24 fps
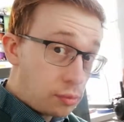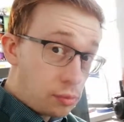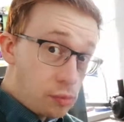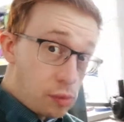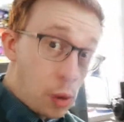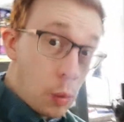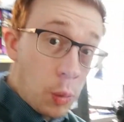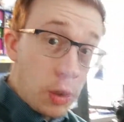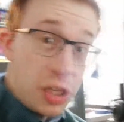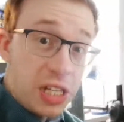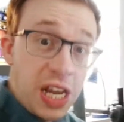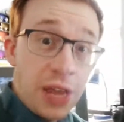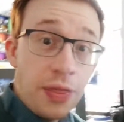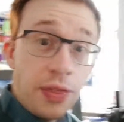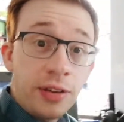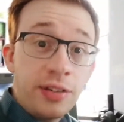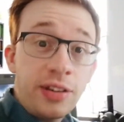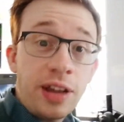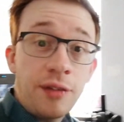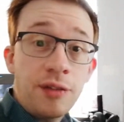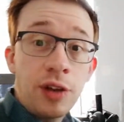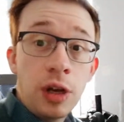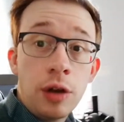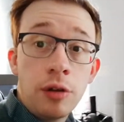which hit the
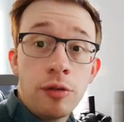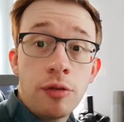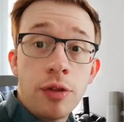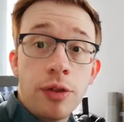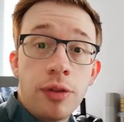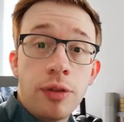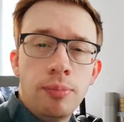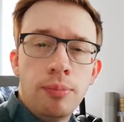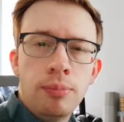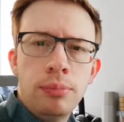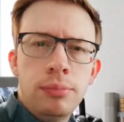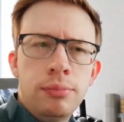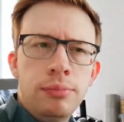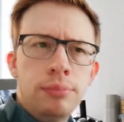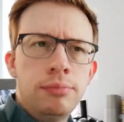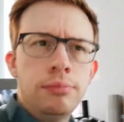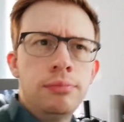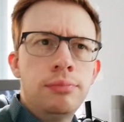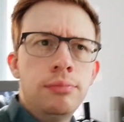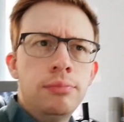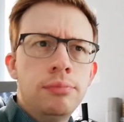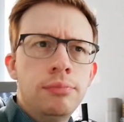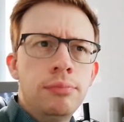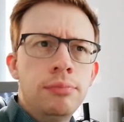
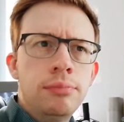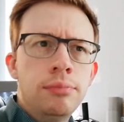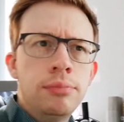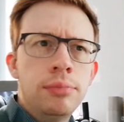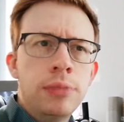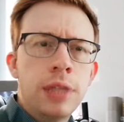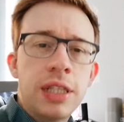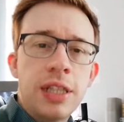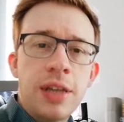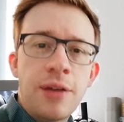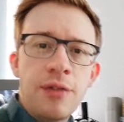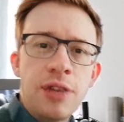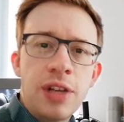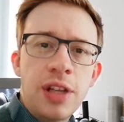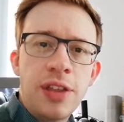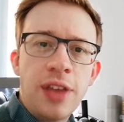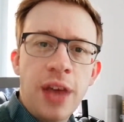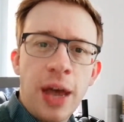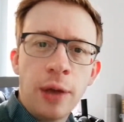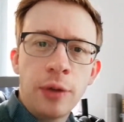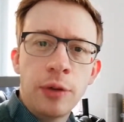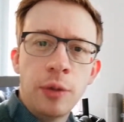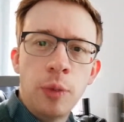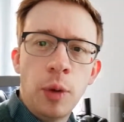
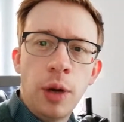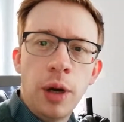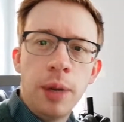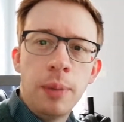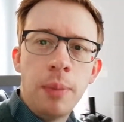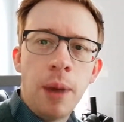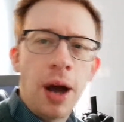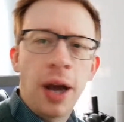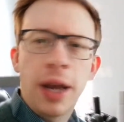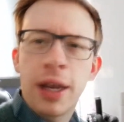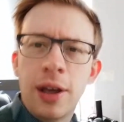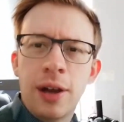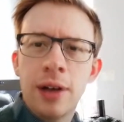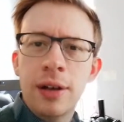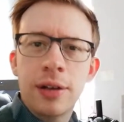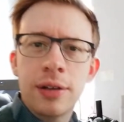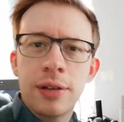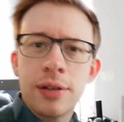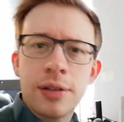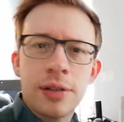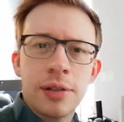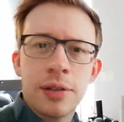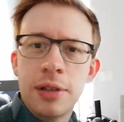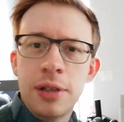70,000 word mark.
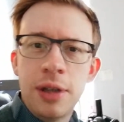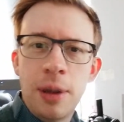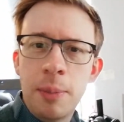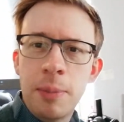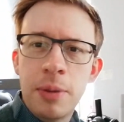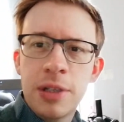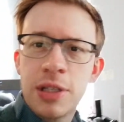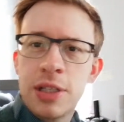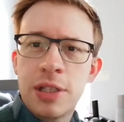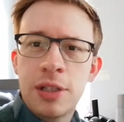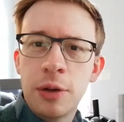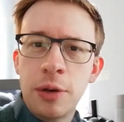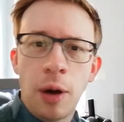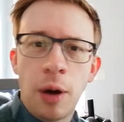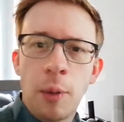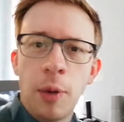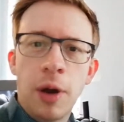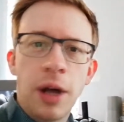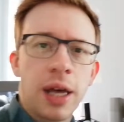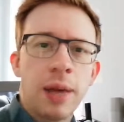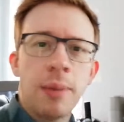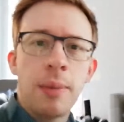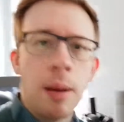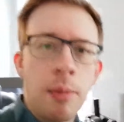Numbers do not
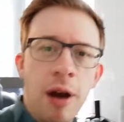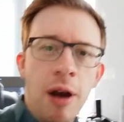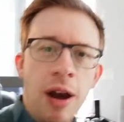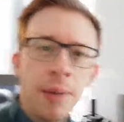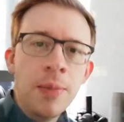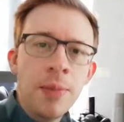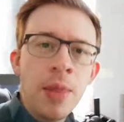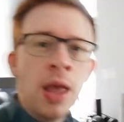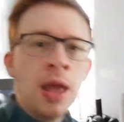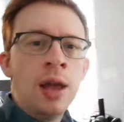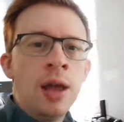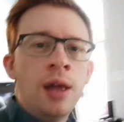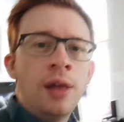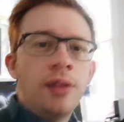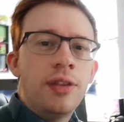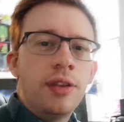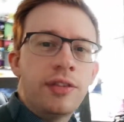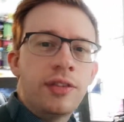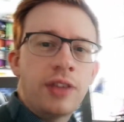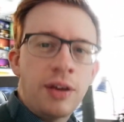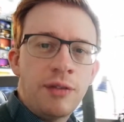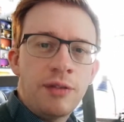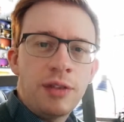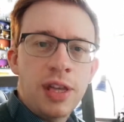work in my brain. The
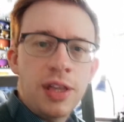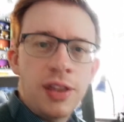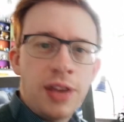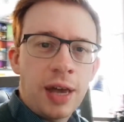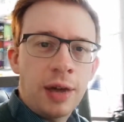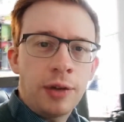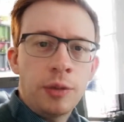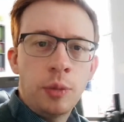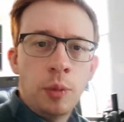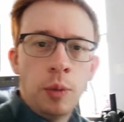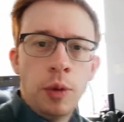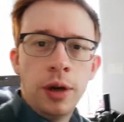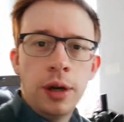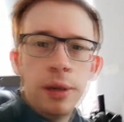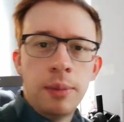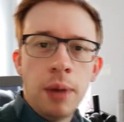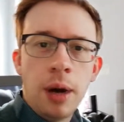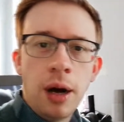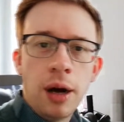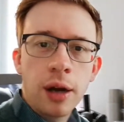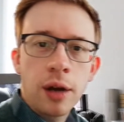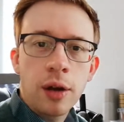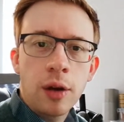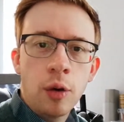70,000 word
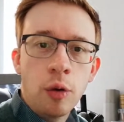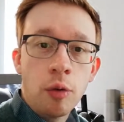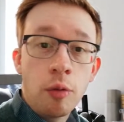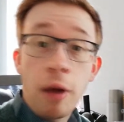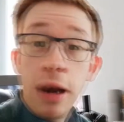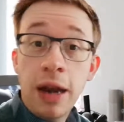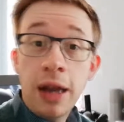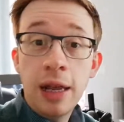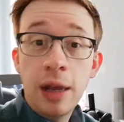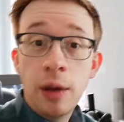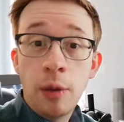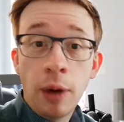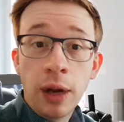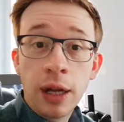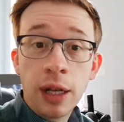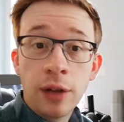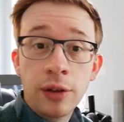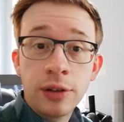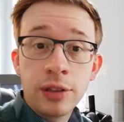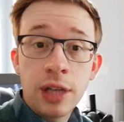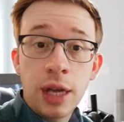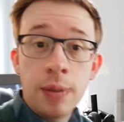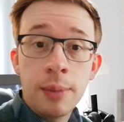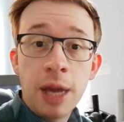mark already quite a
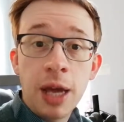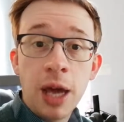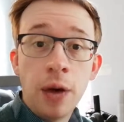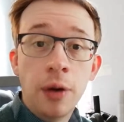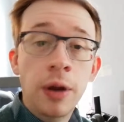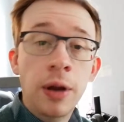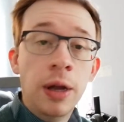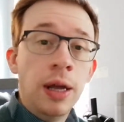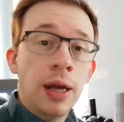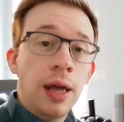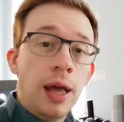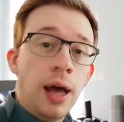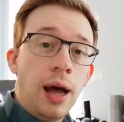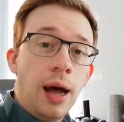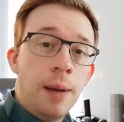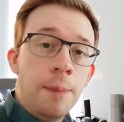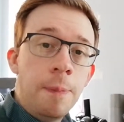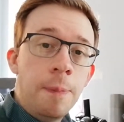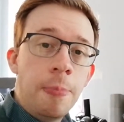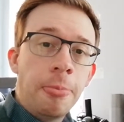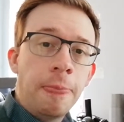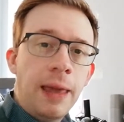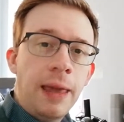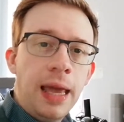long time ago,
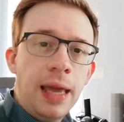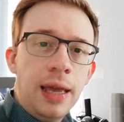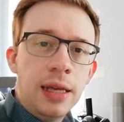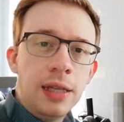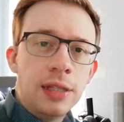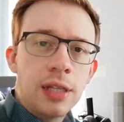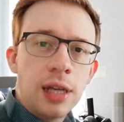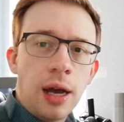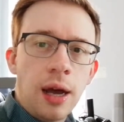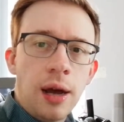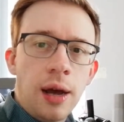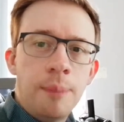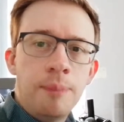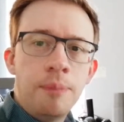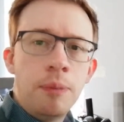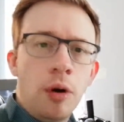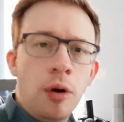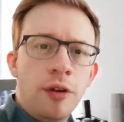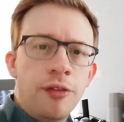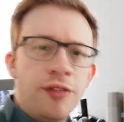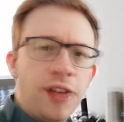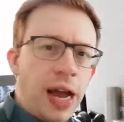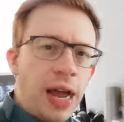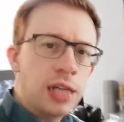is a
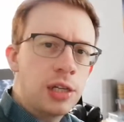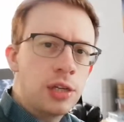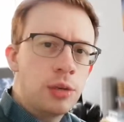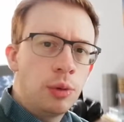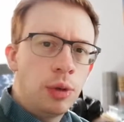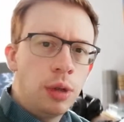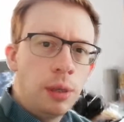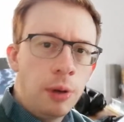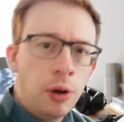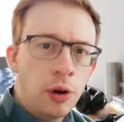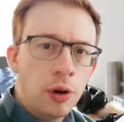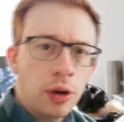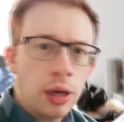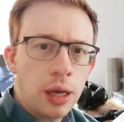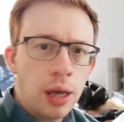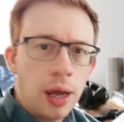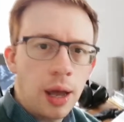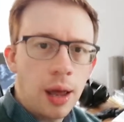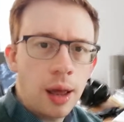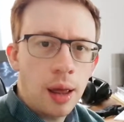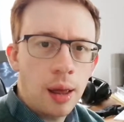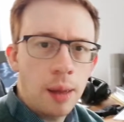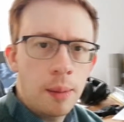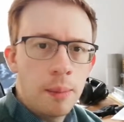more factual book,
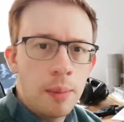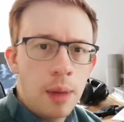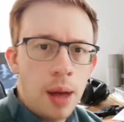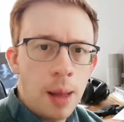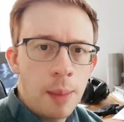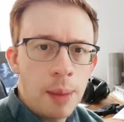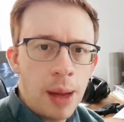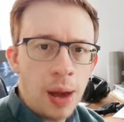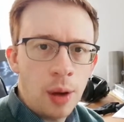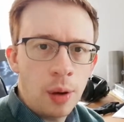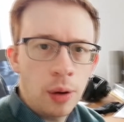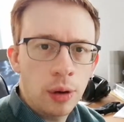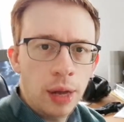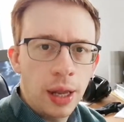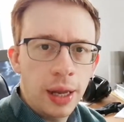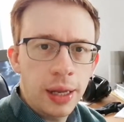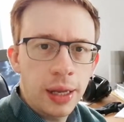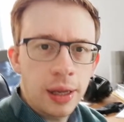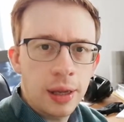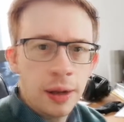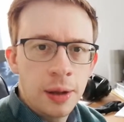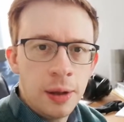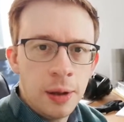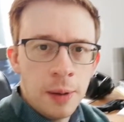about,
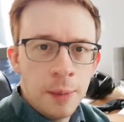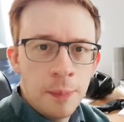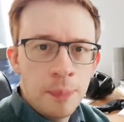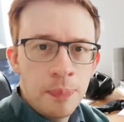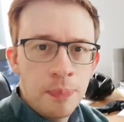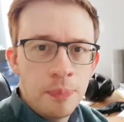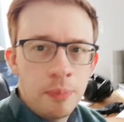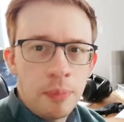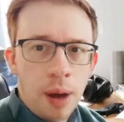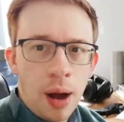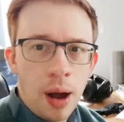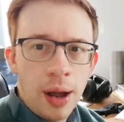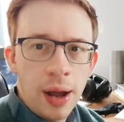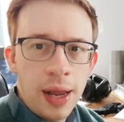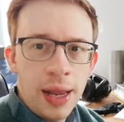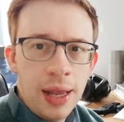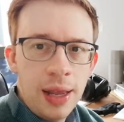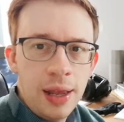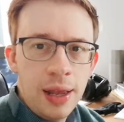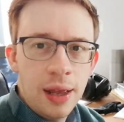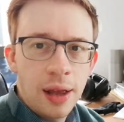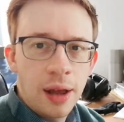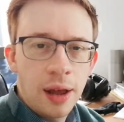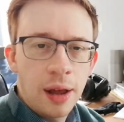like,
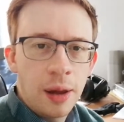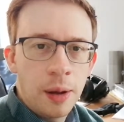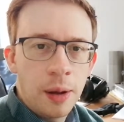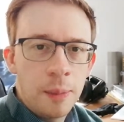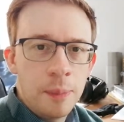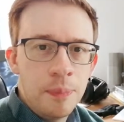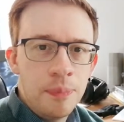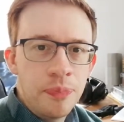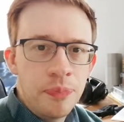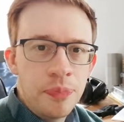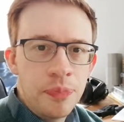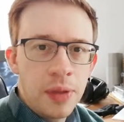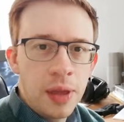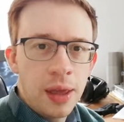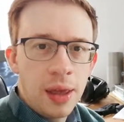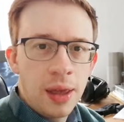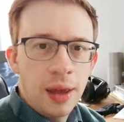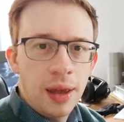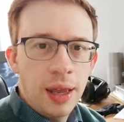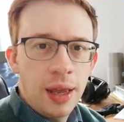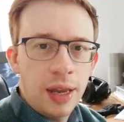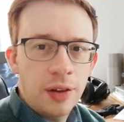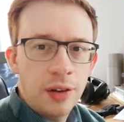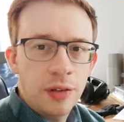my,
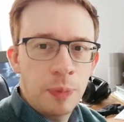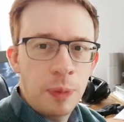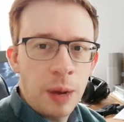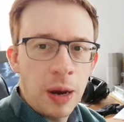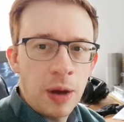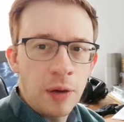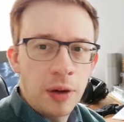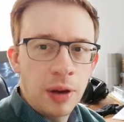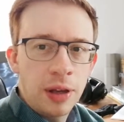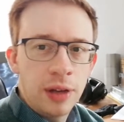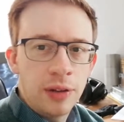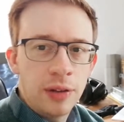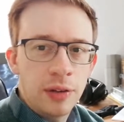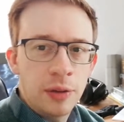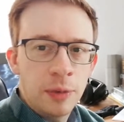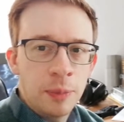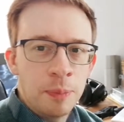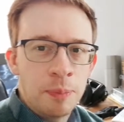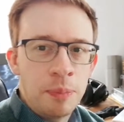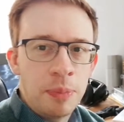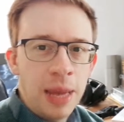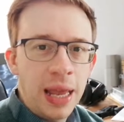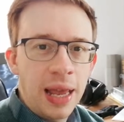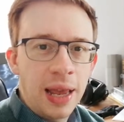experience
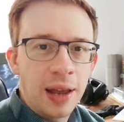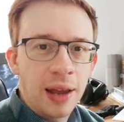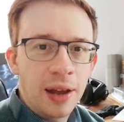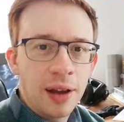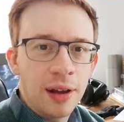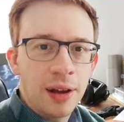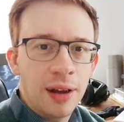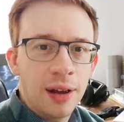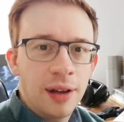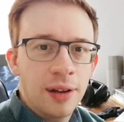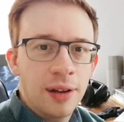being a